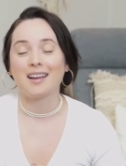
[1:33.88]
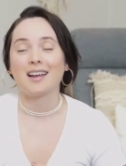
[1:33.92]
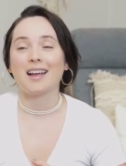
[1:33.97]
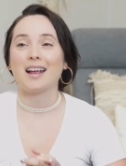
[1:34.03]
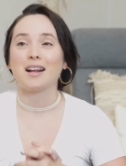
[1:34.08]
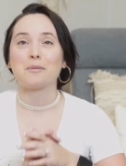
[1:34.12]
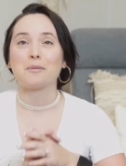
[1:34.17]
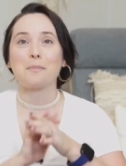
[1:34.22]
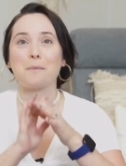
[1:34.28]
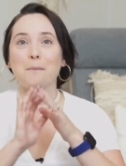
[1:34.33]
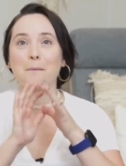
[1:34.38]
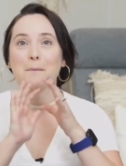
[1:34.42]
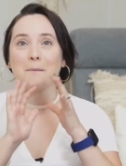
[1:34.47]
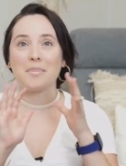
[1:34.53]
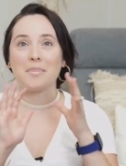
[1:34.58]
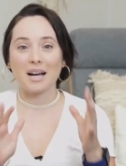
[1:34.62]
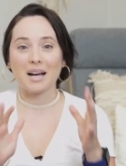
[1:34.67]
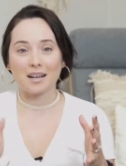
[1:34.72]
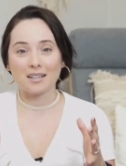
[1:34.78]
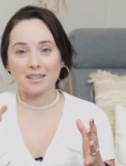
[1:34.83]
And
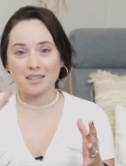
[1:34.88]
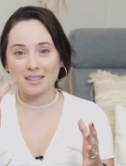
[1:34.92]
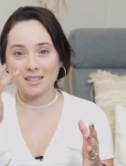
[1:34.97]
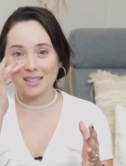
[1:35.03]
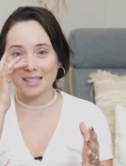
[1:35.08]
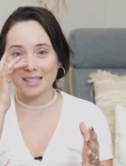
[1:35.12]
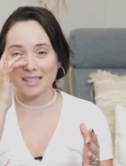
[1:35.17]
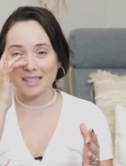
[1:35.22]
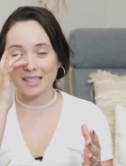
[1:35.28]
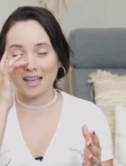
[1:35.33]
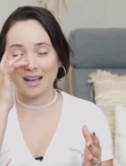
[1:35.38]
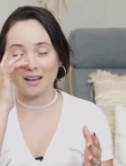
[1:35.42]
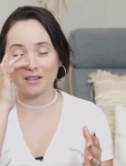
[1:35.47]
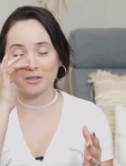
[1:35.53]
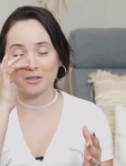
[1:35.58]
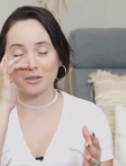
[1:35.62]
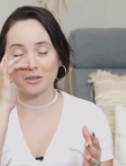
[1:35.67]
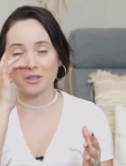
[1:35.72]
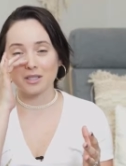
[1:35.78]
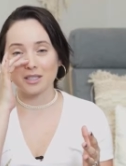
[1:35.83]
balance is
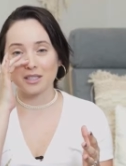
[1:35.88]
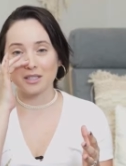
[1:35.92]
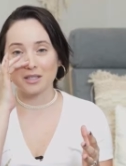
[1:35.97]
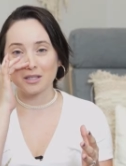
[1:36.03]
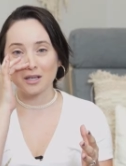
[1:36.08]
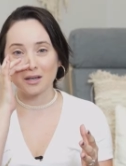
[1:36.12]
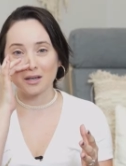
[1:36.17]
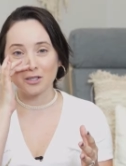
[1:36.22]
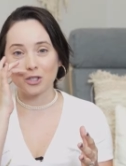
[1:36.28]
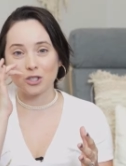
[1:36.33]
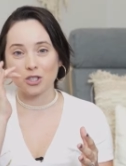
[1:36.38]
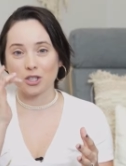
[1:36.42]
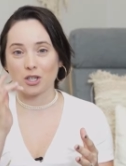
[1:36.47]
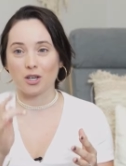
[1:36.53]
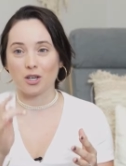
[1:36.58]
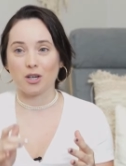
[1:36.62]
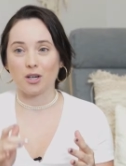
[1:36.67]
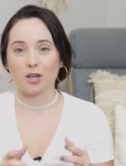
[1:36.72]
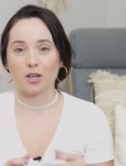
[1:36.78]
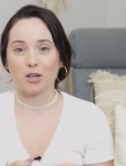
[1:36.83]
actually such
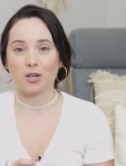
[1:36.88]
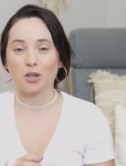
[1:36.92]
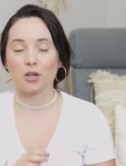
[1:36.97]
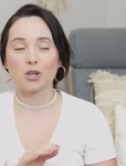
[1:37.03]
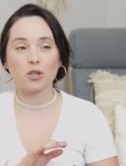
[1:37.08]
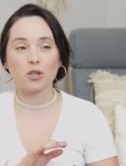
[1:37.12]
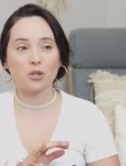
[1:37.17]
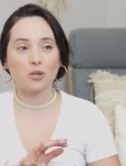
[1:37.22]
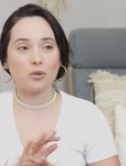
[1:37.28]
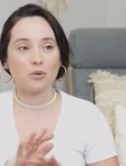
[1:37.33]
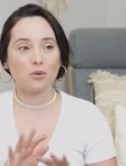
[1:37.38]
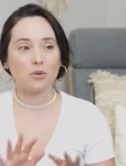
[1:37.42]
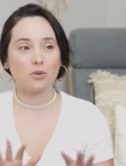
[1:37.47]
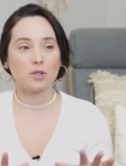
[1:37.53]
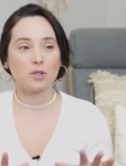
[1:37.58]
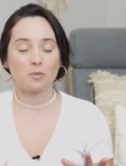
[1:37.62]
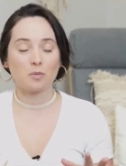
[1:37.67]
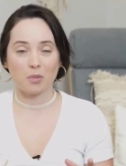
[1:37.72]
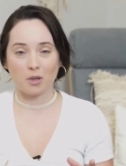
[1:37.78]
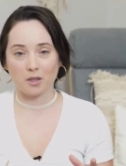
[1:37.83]
a
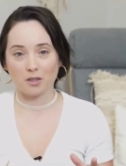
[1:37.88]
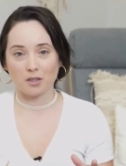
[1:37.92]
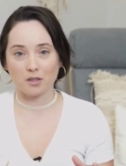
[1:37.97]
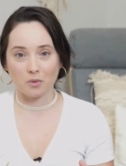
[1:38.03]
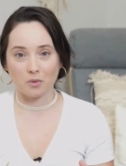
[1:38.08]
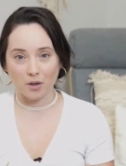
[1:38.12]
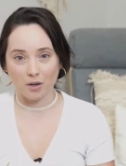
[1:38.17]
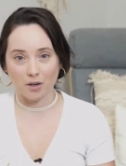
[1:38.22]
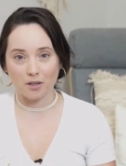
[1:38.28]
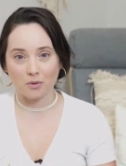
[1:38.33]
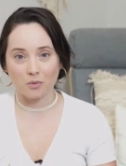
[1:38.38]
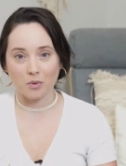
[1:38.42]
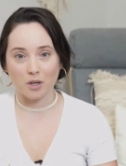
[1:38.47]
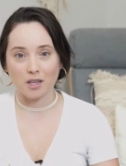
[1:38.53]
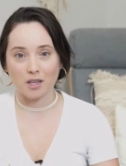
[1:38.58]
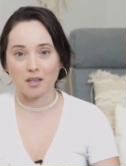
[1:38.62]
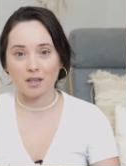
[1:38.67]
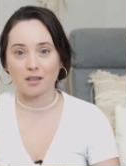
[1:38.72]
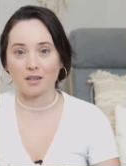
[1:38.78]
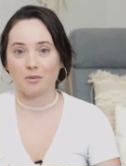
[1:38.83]
huge buzzword.
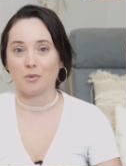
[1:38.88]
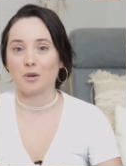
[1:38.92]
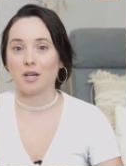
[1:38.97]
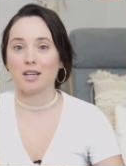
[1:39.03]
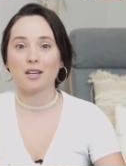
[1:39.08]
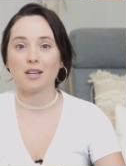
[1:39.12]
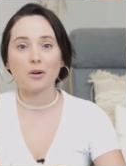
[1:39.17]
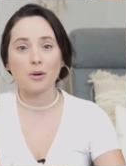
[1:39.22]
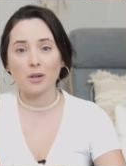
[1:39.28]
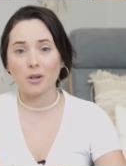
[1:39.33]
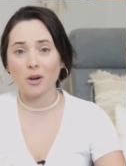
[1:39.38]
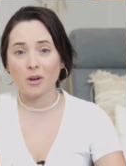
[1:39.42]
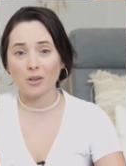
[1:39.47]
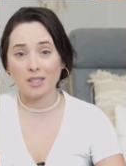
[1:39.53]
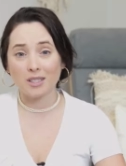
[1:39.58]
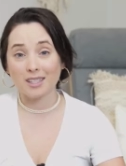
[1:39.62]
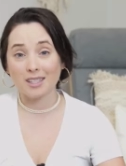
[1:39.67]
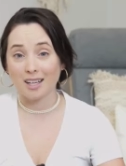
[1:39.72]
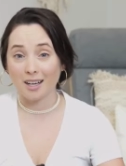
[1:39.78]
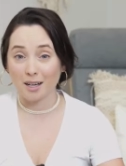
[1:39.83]
We hear it all
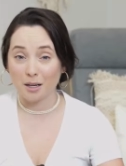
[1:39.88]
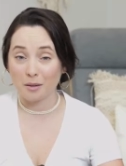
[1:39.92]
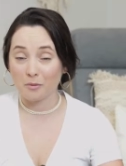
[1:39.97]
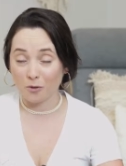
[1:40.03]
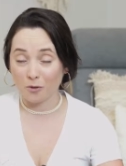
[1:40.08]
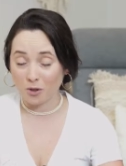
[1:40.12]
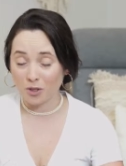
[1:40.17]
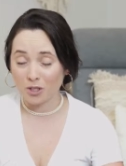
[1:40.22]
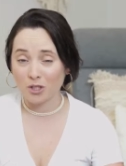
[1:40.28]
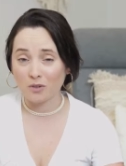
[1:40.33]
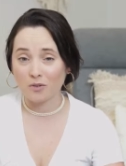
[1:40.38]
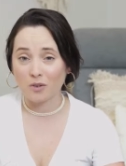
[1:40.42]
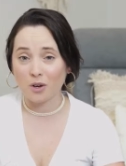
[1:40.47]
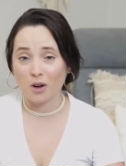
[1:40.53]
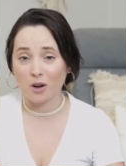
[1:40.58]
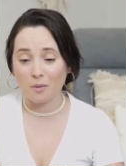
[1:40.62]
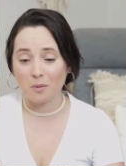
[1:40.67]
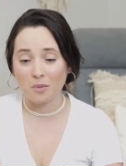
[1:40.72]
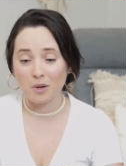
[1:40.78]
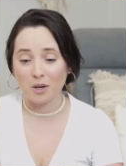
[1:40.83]
the time, first of
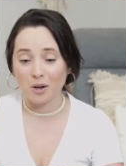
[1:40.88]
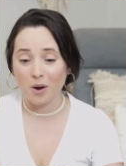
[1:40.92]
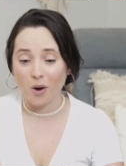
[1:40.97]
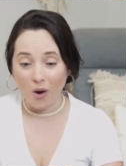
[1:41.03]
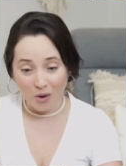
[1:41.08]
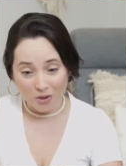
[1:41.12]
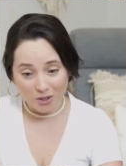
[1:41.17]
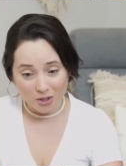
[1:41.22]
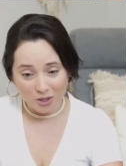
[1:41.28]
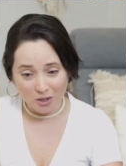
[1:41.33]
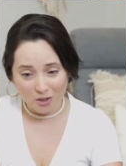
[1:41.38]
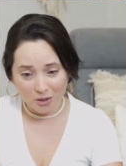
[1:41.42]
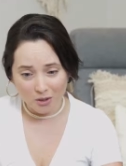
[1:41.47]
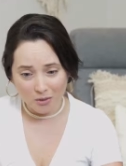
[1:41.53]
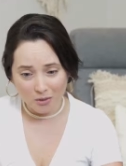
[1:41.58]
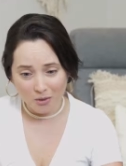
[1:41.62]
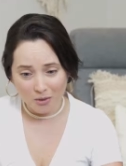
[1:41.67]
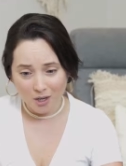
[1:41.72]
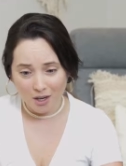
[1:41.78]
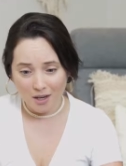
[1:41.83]
all, but
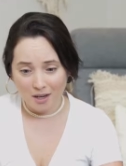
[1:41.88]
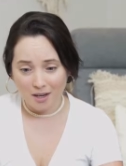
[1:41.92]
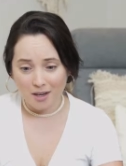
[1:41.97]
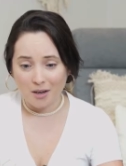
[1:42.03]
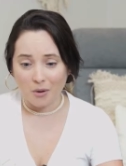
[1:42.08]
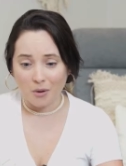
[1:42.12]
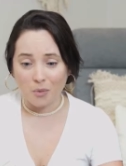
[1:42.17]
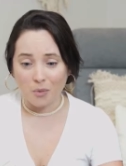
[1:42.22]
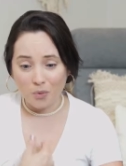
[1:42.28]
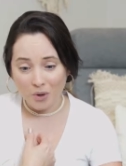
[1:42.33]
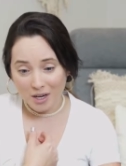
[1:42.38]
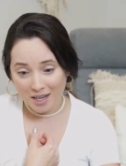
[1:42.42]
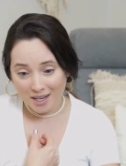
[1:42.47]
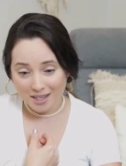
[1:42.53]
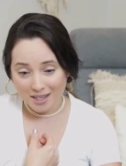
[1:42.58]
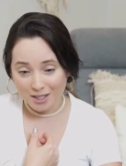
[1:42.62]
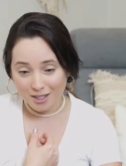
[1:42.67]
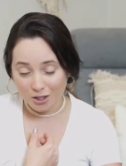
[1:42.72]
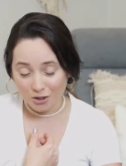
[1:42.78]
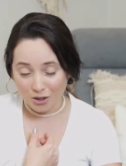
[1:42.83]
also
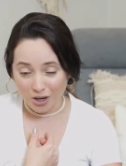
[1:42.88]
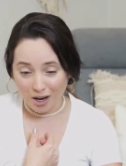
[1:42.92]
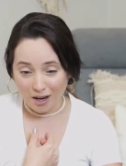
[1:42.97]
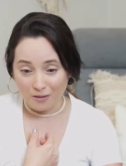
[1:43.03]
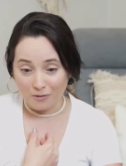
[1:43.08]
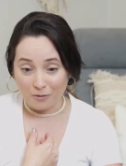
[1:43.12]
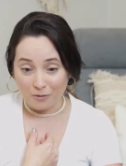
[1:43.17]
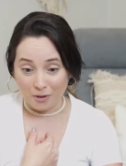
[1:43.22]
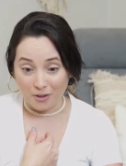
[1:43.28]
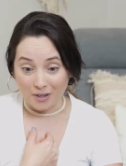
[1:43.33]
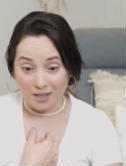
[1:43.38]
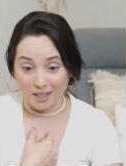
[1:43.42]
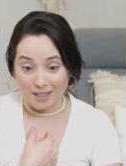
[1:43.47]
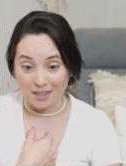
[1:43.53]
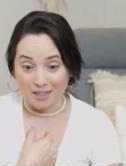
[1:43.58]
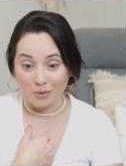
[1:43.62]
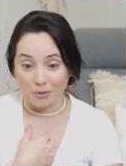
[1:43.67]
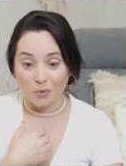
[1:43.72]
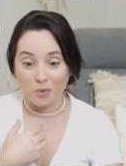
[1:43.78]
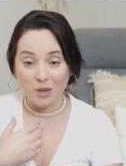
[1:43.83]
we strive for
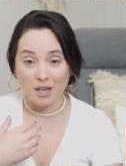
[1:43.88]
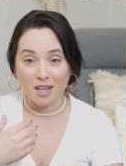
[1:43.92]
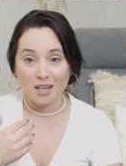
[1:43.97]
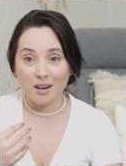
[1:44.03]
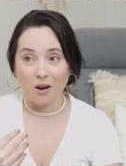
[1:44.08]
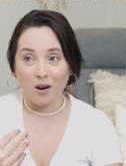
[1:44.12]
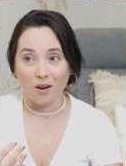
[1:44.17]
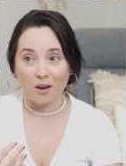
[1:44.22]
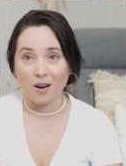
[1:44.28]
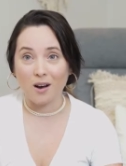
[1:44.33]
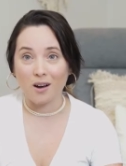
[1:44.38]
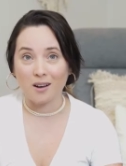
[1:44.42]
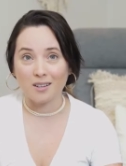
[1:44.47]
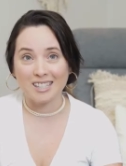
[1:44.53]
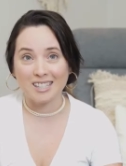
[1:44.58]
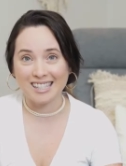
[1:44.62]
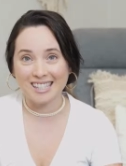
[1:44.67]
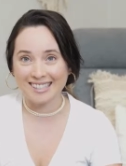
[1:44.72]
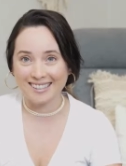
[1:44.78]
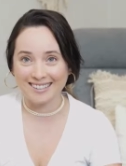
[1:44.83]
it. We are
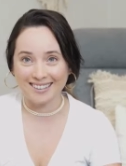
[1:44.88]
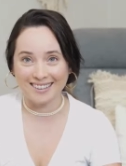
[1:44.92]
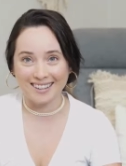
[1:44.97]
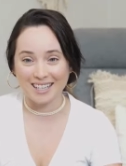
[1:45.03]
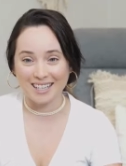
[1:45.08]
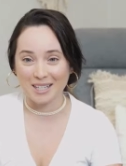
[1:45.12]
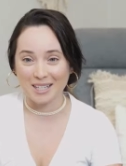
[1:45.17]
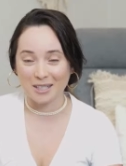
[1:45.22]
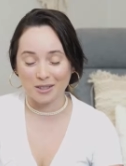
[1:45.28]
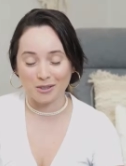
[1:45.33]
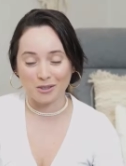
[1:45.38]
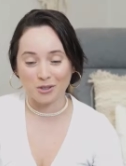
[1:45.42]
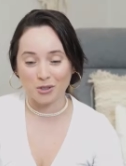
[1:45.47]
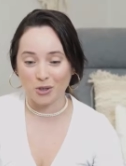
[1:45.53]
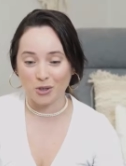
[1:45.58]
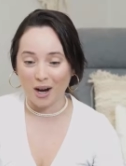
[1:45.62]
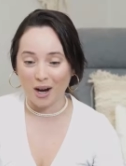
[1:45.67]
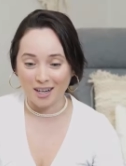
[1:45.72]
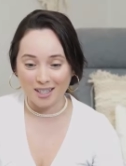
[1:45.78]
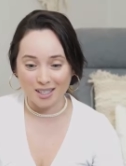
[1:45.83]
constantly
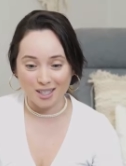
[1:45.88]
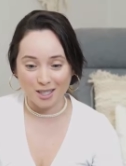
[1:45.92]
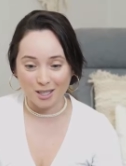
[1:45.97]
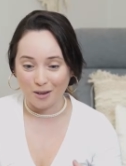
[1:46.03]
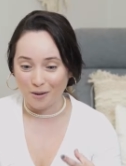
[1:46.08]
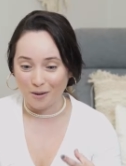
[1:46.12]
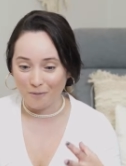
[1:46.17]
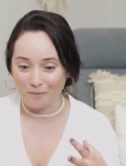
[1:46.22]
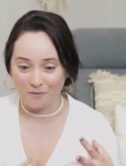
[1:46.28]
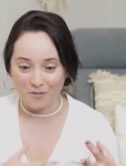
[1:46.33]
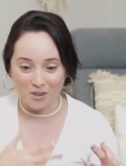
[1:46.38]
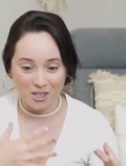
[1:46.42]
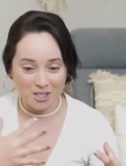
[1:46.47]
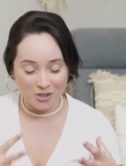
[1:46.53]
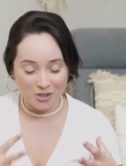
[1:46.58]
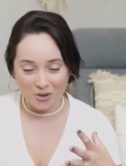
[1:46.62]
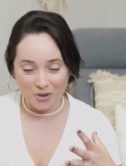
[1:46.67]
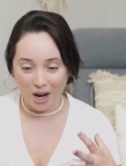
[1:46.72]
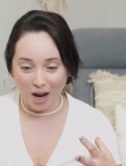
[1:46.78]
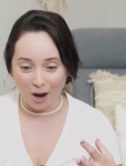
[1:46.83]
trying to
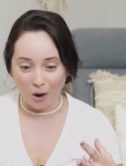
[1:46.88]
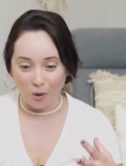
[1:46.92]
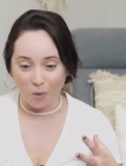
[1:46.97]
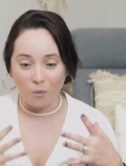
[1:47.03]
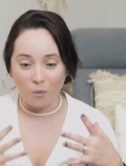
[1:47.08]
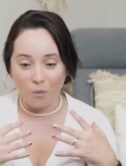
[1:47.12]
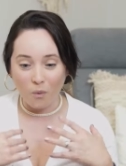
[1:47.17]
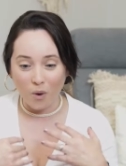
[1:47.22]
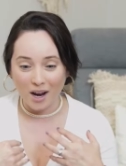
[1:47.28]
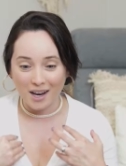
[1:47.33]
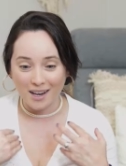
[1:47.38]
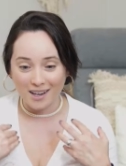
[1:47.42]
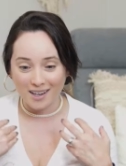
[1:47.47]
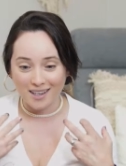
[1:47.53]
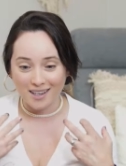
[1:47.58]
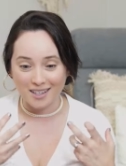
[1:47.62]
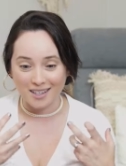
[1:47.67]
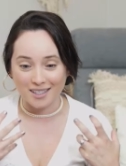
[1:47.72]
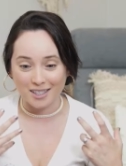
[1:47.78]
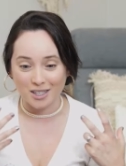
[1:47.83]
figure out what
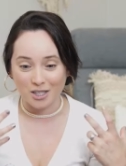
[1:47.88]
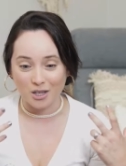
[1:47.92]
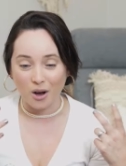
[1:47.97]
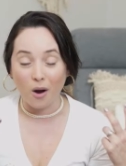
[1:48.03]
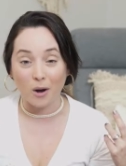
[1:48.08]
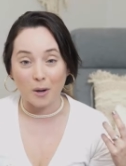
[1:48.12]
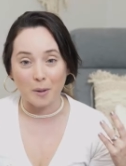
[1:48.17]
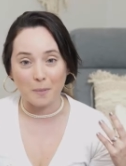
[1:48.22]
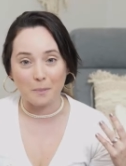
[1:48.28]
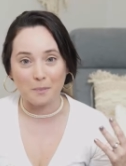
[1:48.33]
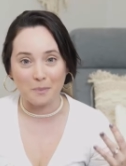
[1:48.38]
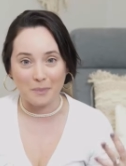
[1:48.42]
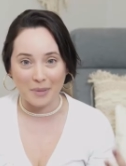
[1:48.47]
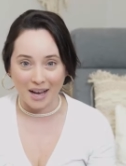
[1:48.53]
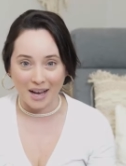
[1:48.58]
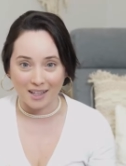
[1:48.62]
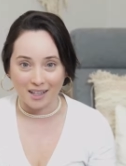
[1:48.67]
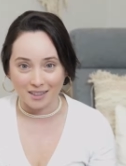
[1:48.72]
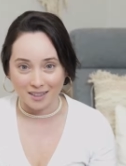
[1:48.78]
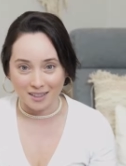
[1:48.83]
is our
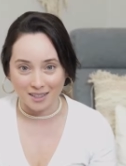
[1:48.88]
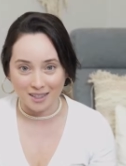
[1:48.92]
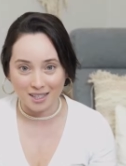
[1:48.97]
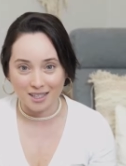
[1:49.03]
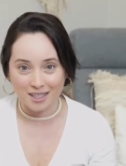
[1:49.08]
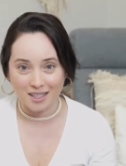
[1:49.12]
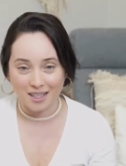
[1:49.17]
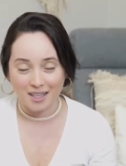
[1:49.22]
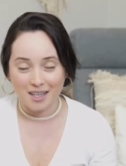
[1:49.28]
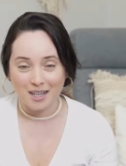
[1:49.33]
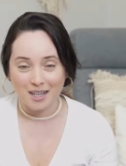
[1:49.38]
balance.